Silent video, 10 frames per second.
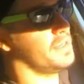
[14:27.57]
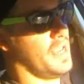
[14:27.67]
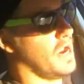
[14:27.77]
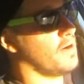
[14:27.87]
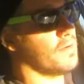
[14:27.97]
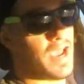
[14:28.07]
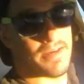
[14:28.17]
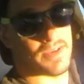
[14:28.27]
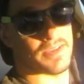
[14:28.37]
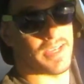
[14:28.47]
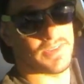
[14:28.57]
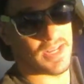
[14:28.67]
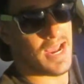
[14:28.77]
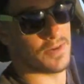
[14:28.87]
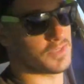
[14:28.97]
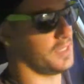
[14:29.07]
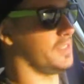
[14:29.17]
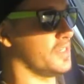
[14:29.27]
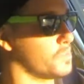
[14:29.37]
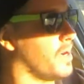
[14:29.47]
now having ins and outs
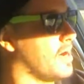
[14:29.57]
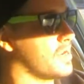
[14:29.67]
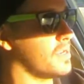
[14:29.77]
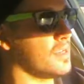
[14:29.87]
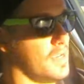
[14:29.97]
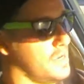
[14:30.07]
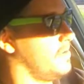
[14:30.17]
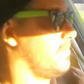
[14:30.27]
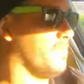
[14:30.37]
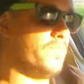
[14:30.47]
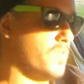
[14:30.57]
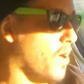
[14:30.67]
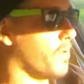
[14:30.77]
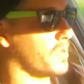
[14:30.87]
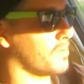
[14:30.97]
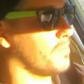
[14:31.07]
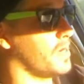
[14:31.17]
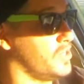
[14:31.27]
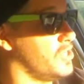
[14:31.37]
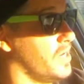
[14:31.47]
in this body and knowing
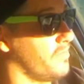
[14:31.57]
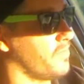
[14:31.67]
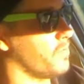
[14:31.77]
my shit for